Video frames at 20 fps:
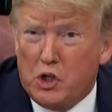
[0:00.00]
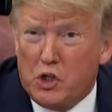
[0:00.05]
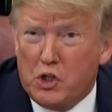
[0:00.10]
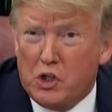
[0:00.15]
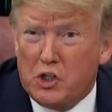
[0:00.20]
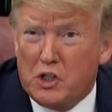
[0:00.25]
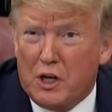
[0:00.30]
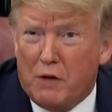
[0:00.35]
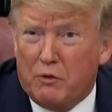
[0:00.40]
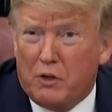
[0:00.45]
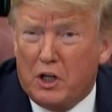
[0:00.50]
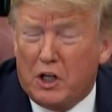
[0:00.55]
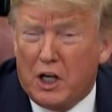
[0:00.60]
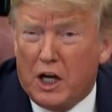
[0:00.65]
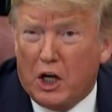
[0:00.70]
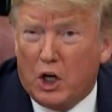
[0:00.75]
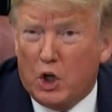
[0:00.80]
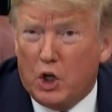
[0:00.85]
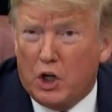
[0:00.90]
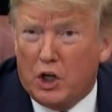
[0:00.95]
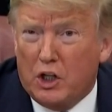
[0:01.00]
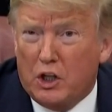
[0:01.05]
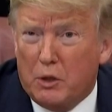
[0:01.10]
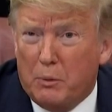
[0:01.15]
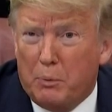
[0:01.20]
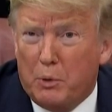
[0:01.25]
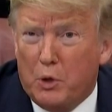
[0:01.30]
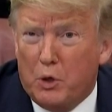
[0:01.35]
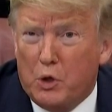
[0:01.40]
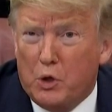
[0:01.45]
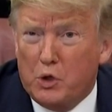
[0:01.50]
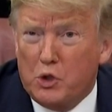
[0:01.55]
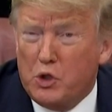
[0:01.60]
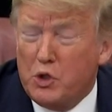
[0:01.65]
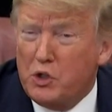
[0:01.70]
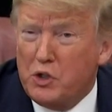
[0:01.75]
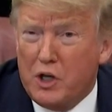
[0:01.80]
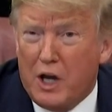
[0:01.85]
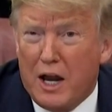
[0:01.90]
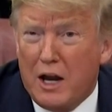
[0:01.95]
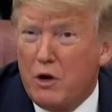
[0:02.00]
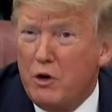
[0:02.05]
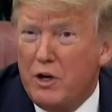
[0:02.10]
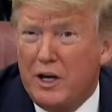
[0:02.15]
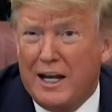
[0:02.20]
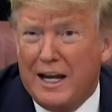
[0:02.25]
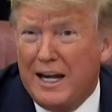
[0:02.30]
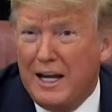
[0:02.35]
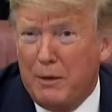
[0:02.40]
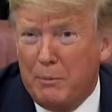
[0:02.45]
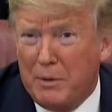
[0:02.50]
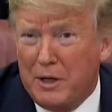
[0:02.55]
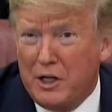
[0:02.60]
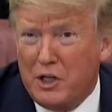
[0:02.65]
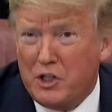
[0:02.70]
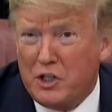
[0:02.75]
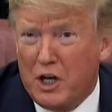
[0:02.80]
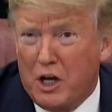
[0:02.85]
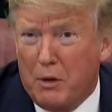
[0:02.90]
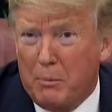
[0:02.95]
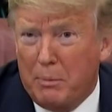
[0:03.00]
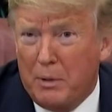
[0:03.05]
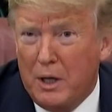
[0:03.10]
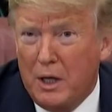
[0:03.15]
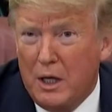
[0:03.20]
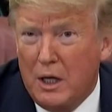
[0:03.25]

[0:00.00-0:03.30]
You just have to take a look at the polls. You see, I don't need anybody's help.